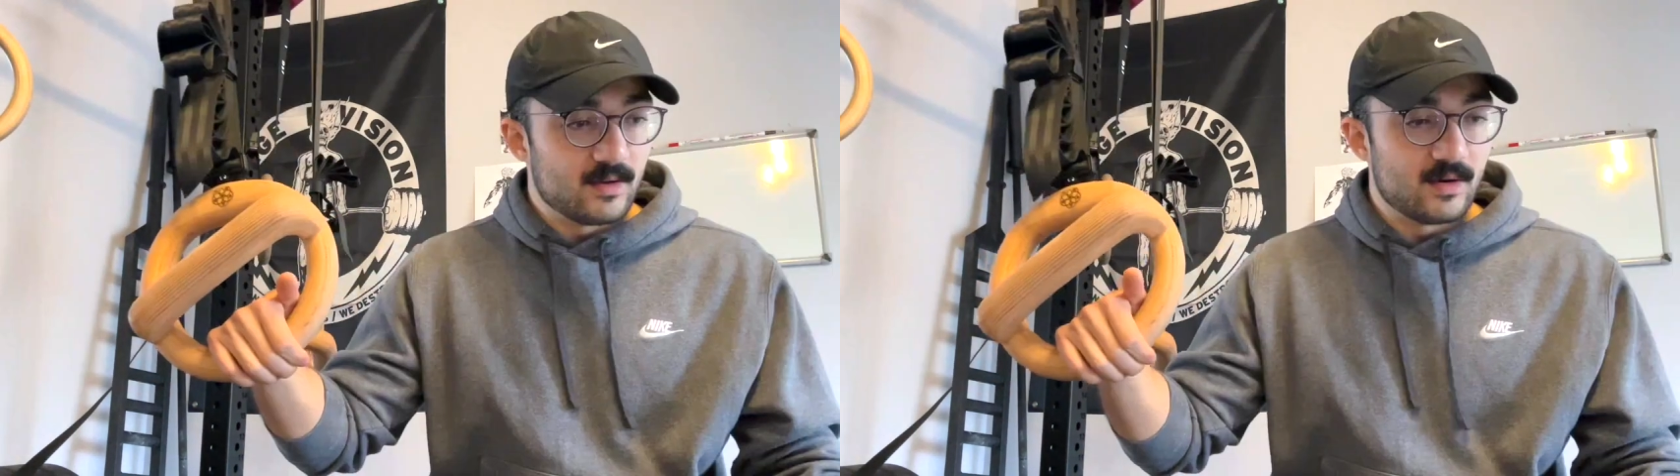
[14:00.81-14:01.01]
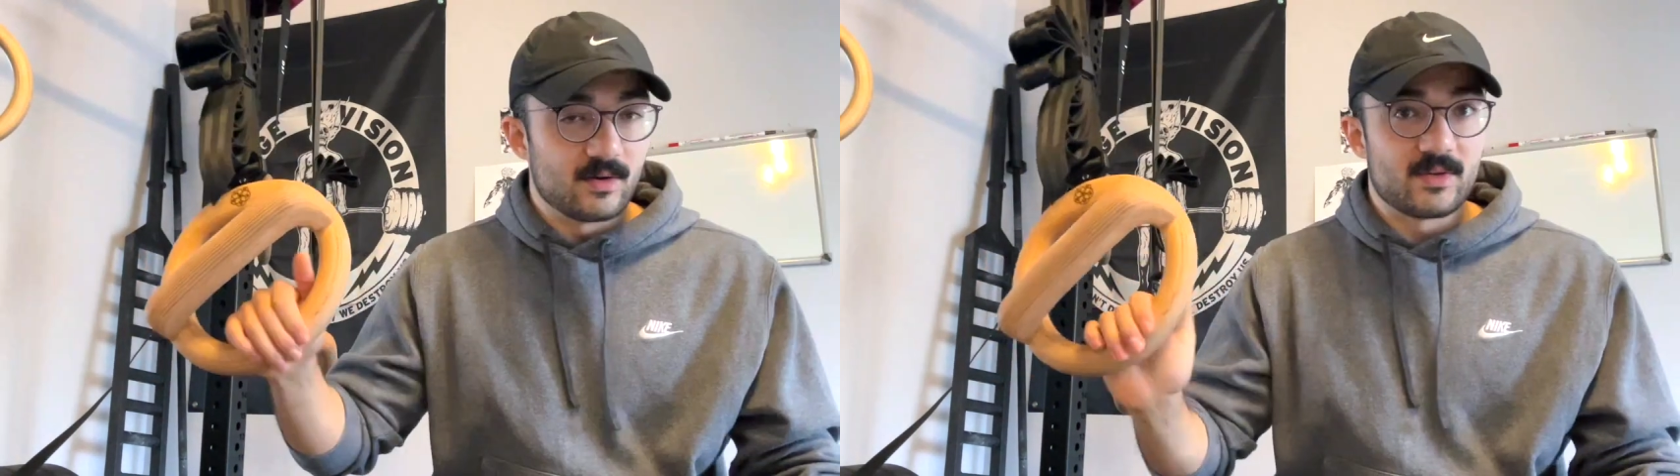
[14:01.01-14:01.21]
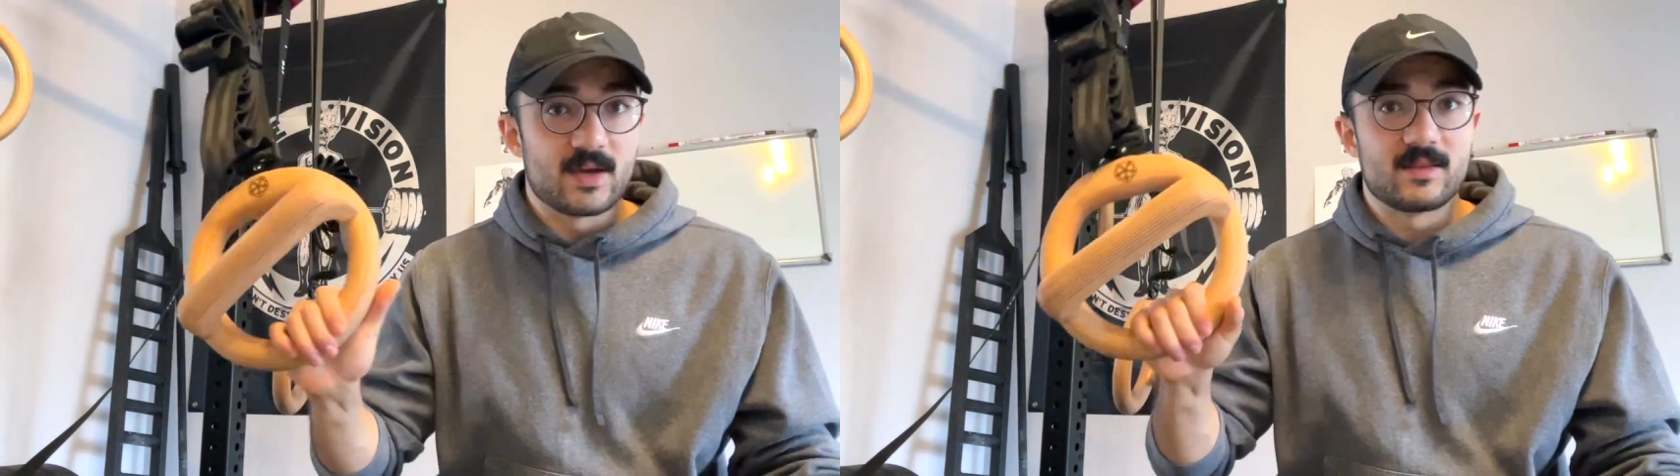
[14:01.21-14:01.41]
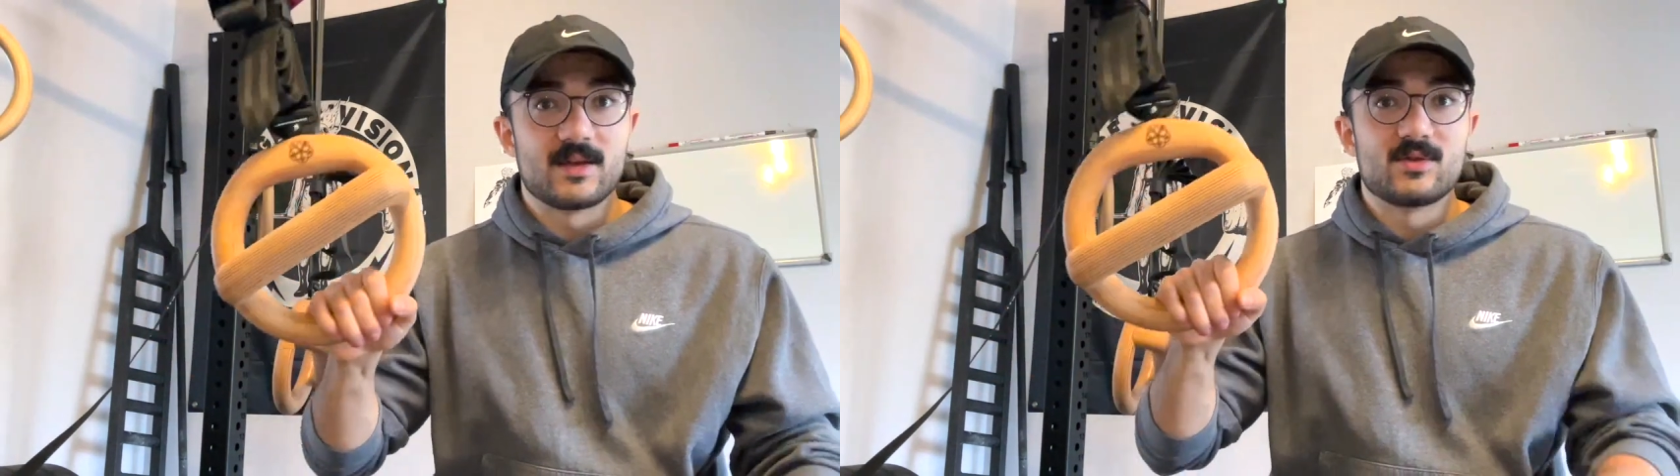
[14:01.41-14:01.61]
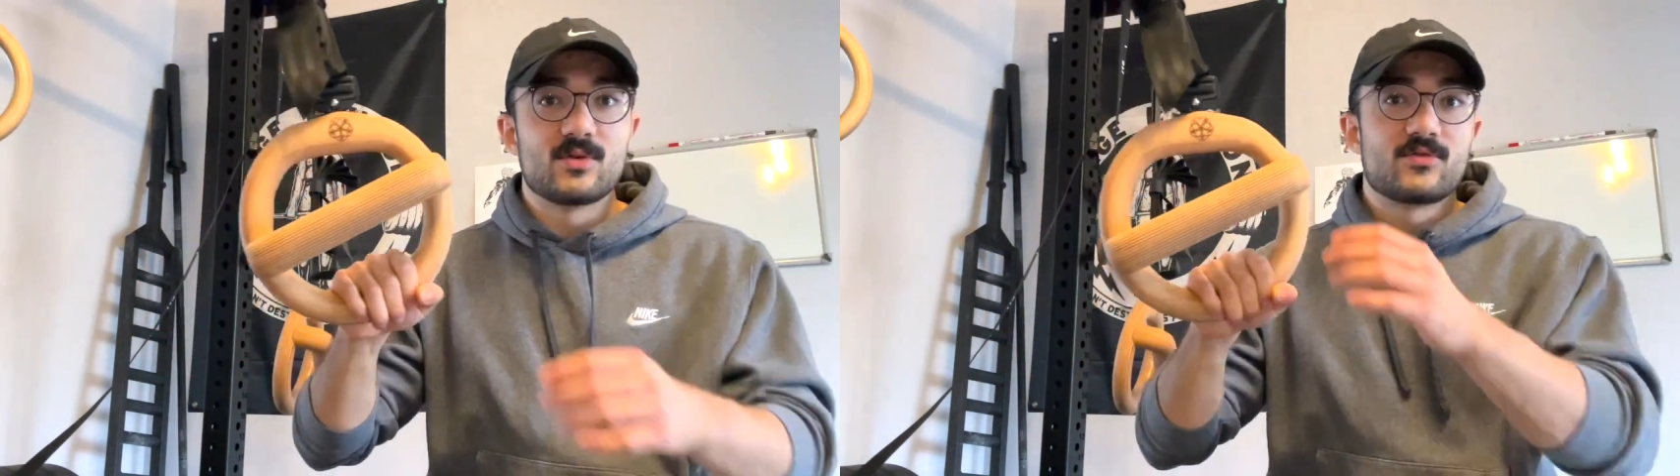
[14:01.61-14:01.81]
You know, they
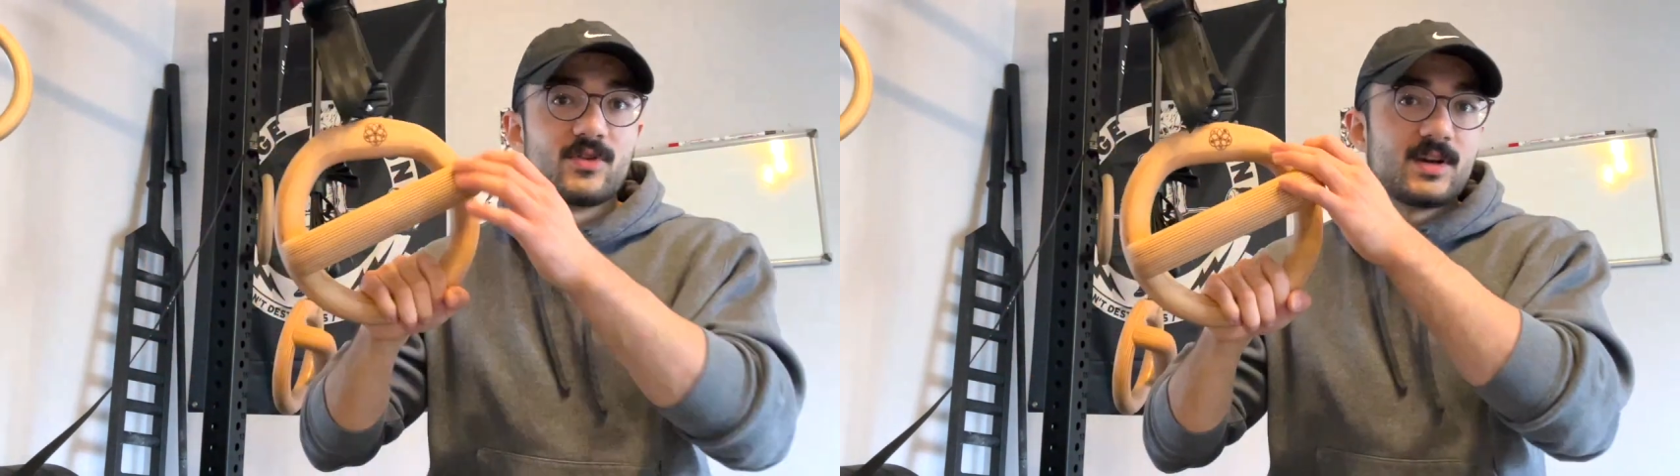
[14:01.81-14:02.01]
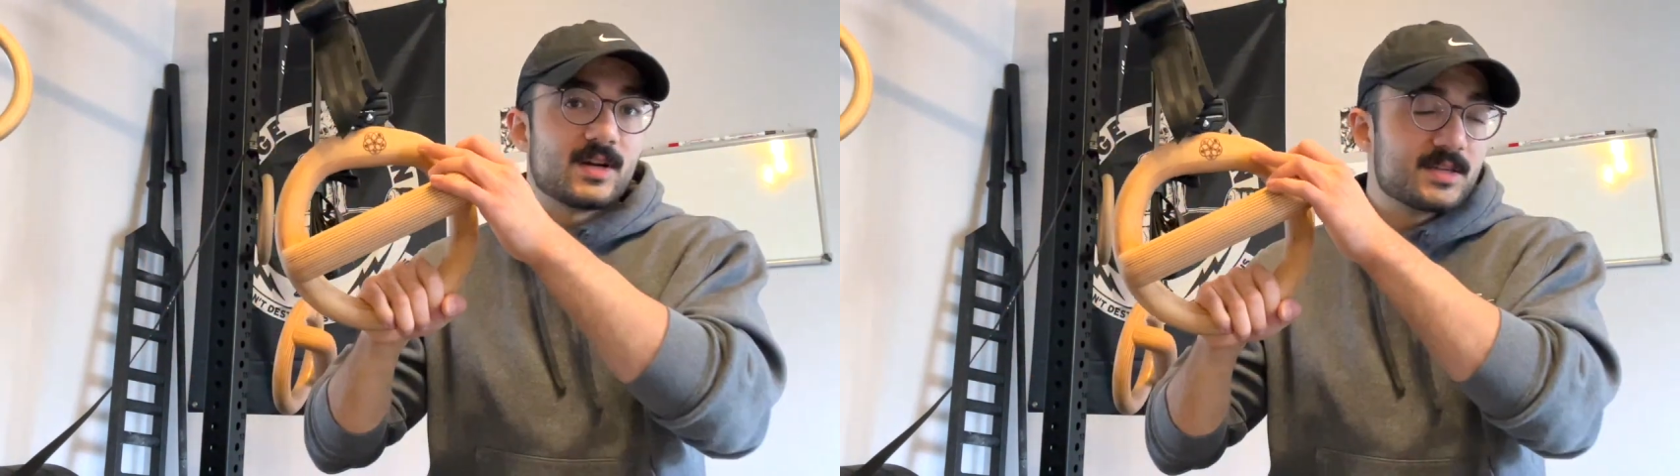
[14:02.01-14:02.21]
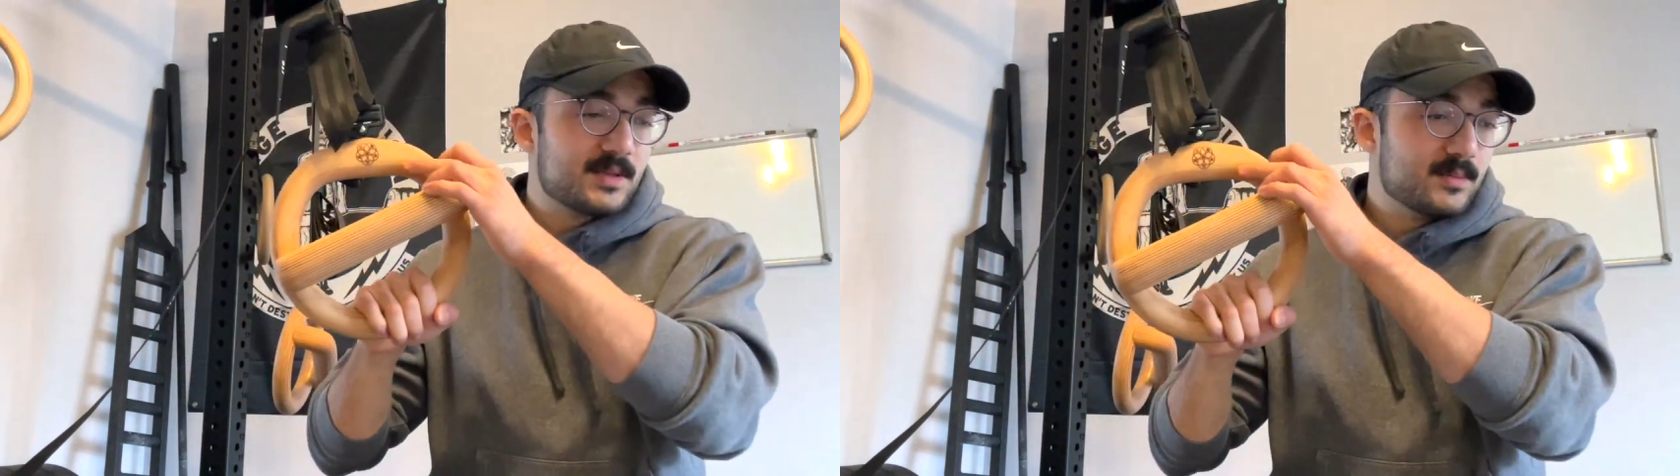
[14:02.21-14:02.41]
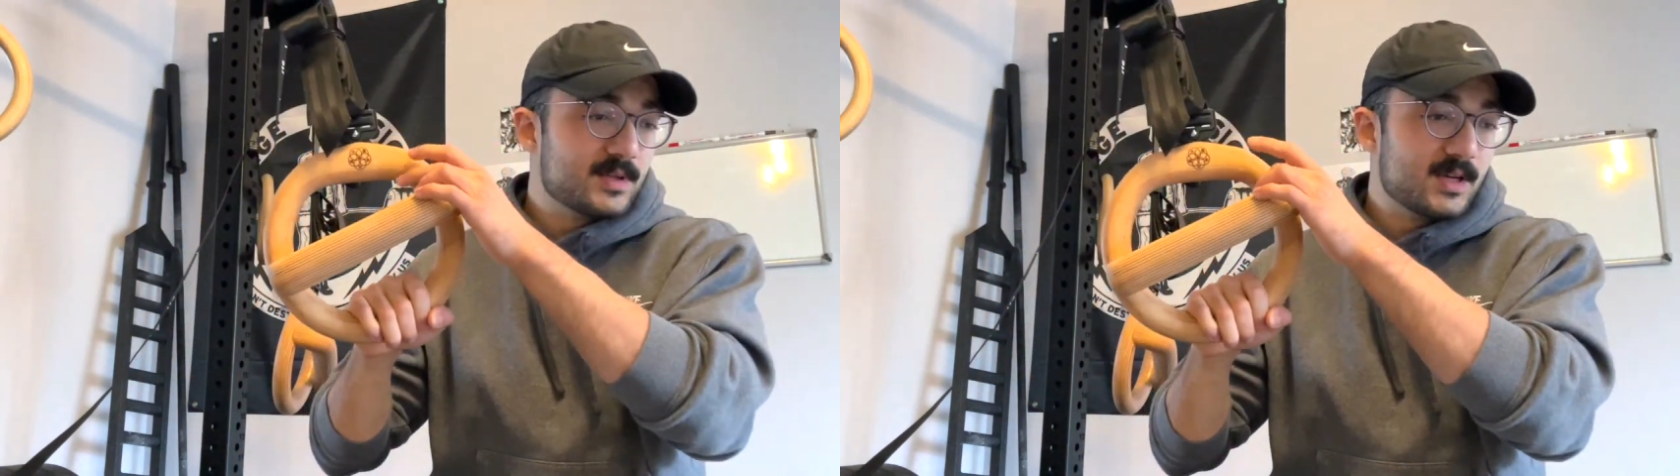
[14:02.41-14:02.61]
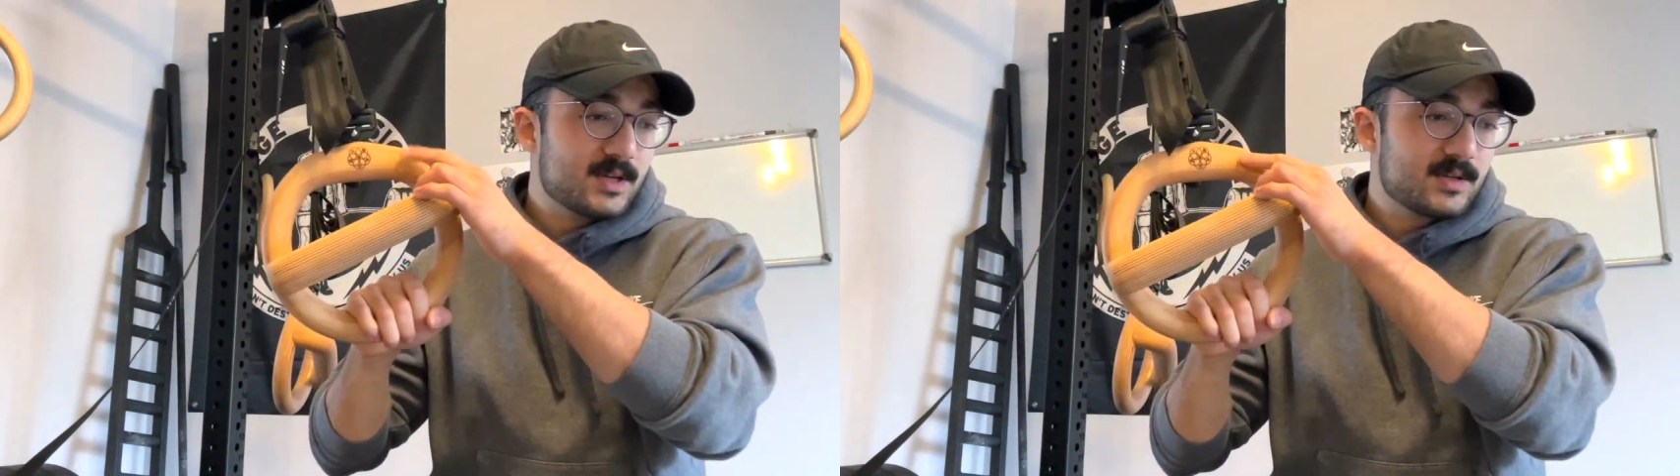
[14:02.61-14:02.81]
do free
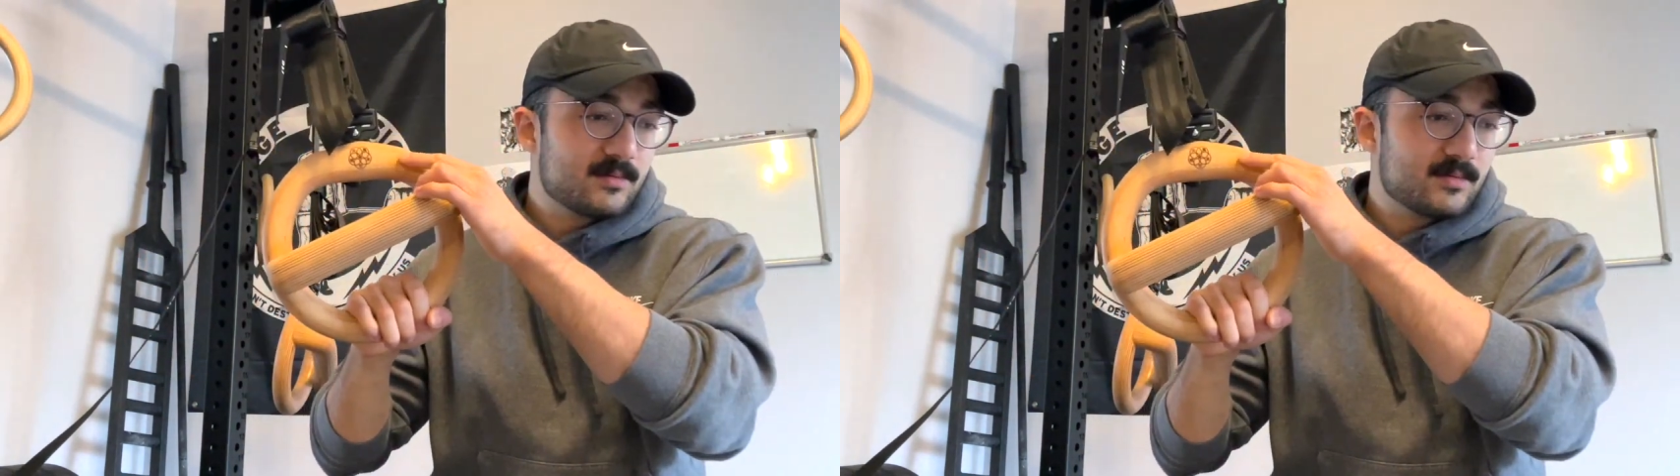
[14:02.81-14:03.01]
customization,